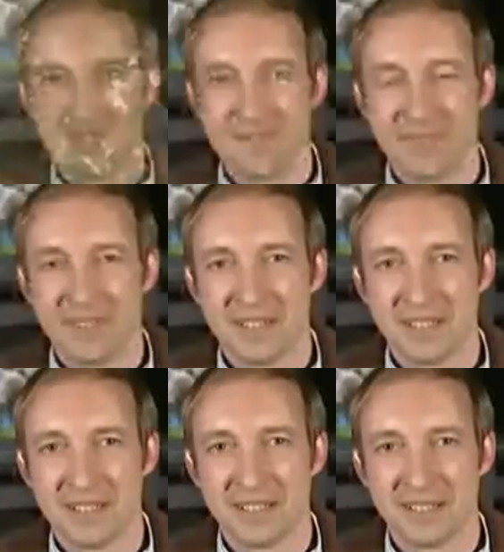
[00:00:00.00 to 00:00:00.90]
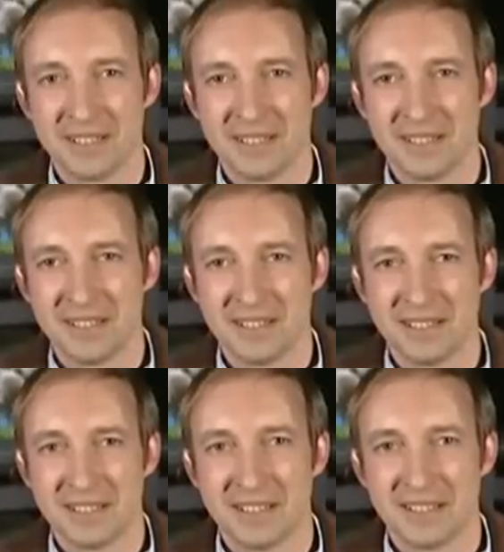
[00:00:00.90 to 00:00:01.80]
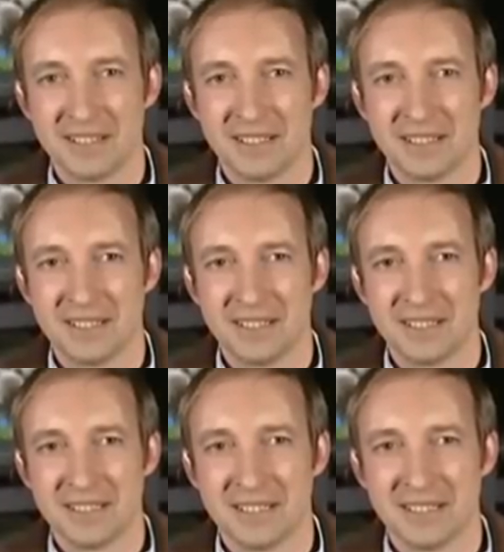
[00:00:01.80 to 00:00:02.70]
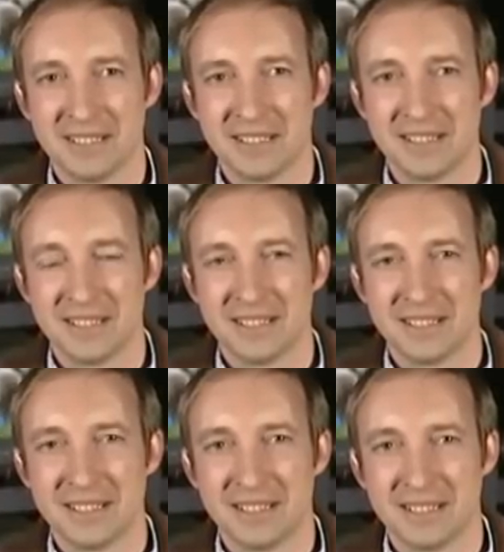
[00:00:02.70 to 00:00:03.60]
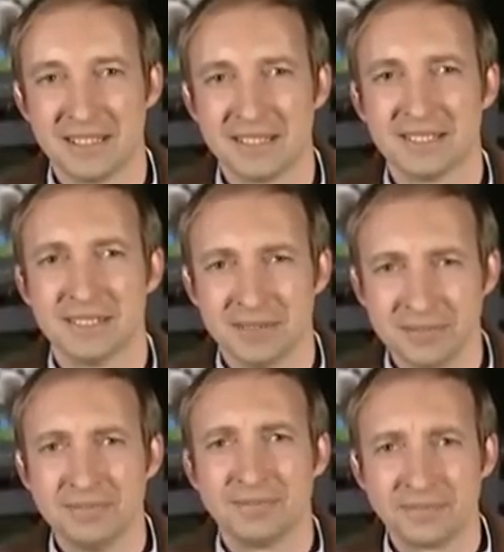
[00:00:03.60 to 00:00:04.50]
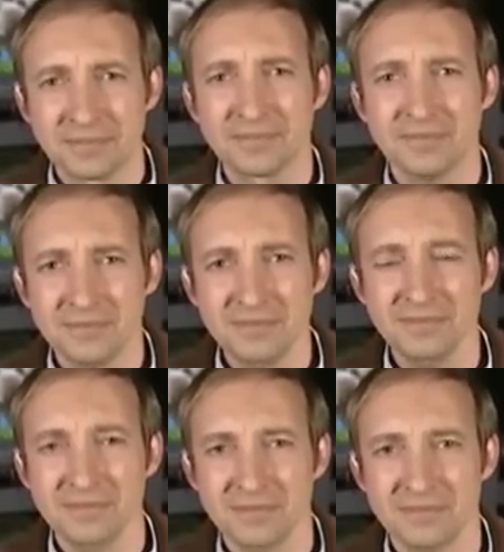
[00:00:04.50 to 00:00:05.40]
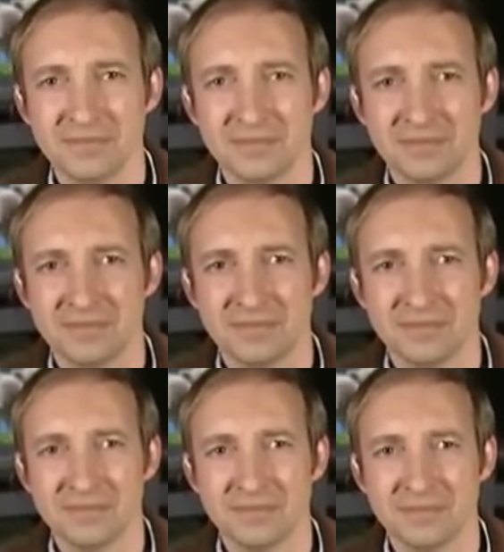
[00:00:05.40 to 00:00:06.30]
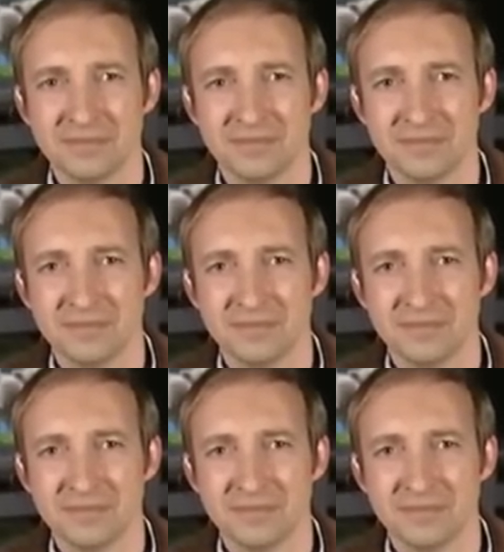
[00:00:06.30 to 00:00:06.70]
[no speech]